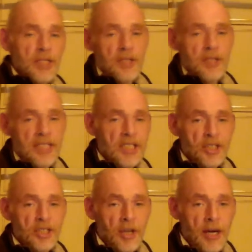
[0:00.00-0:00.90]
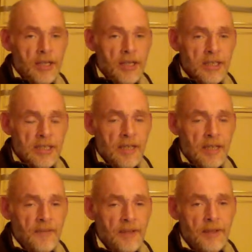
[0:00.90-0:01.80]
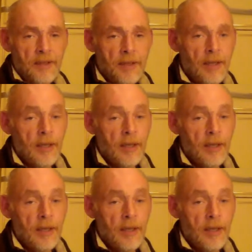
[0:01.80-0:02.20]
your initial charge and stuff, and